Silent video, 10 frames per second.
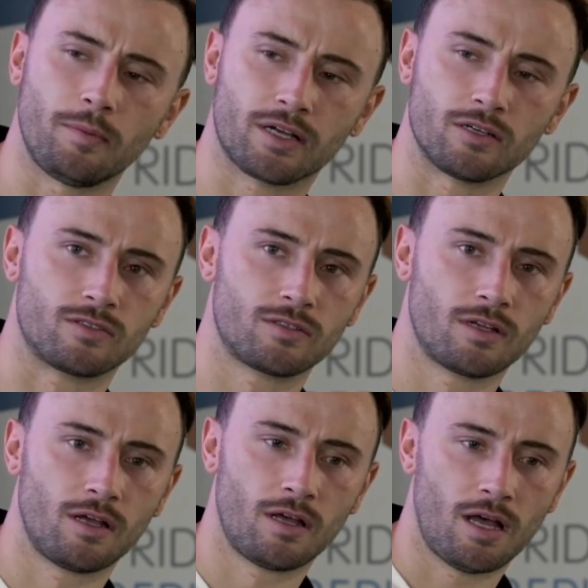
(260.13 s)
because
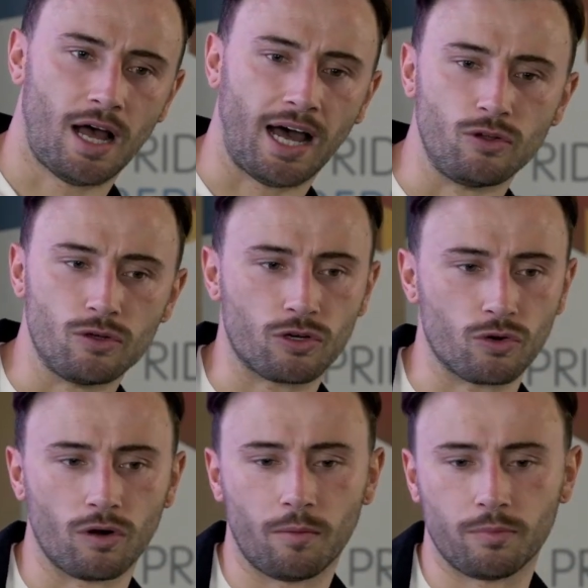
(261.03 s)
I knew
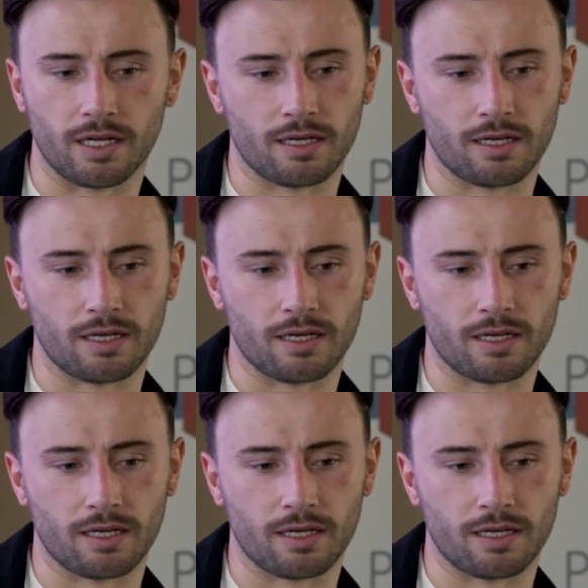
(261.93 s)
growing up,